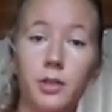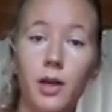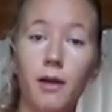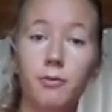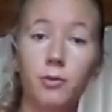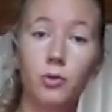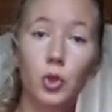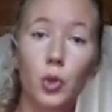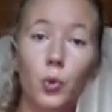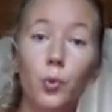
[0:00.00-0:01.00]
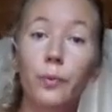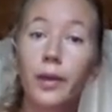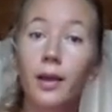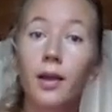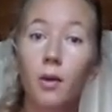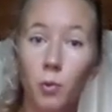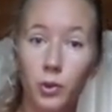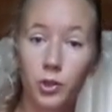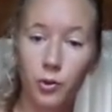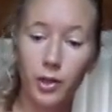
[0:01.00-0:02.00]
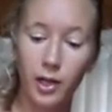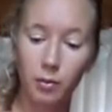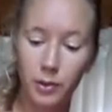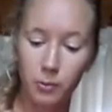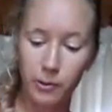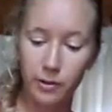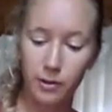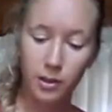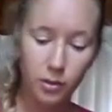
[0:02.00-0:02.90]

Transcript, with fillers: you have to know what you're helping with.